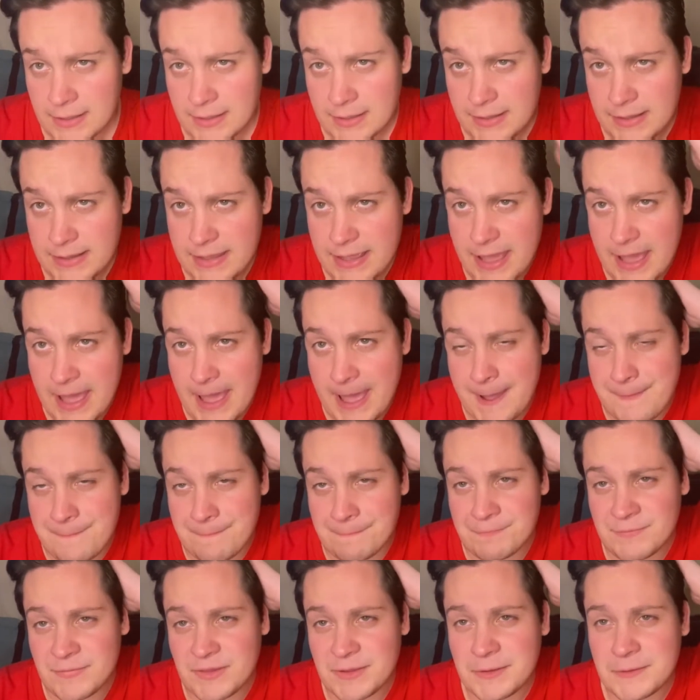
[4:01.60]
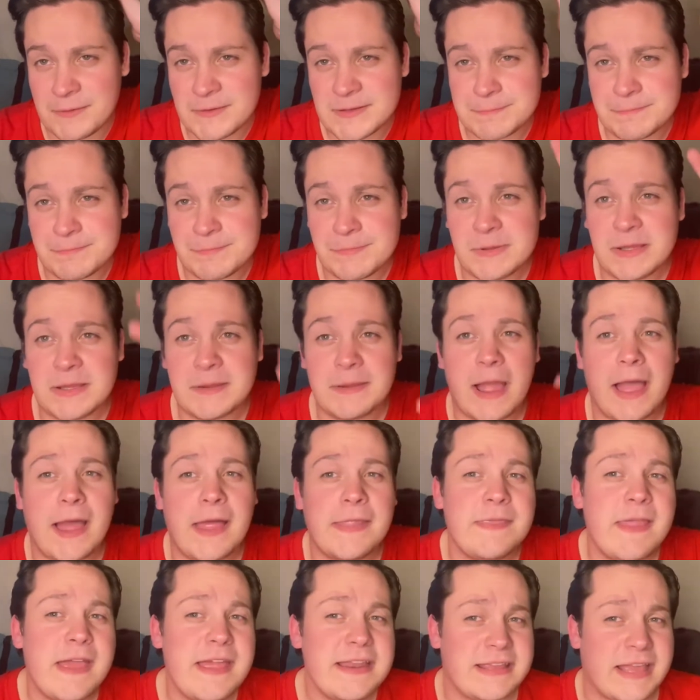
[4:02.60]
Yeah.
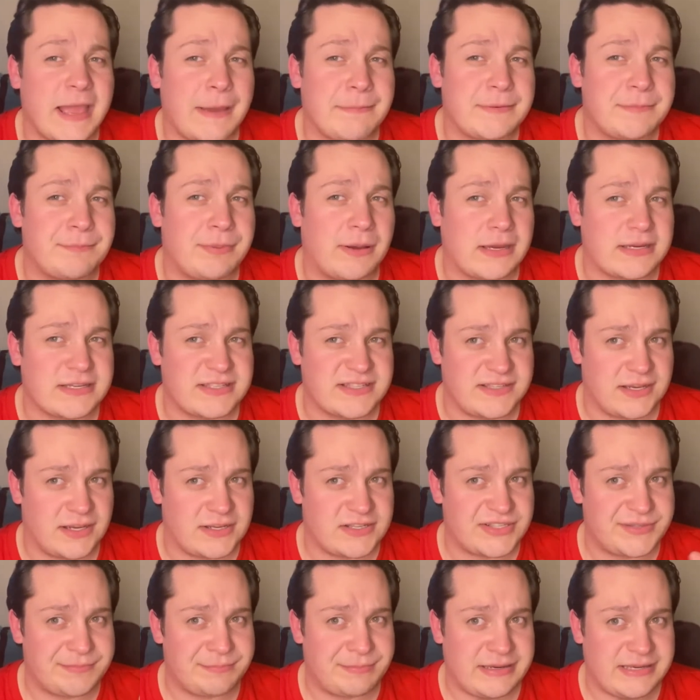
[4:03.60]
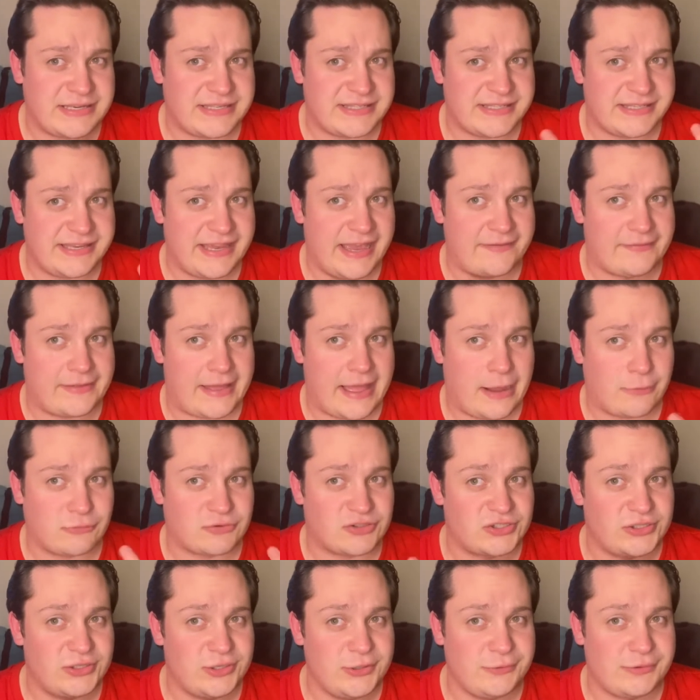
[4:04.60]
And then Captain Pike starts to piece together how
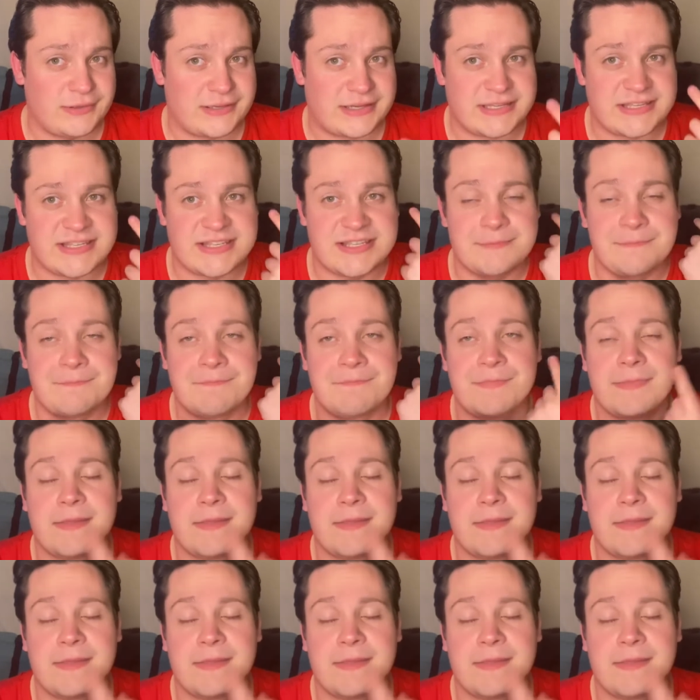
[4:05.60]
to do this.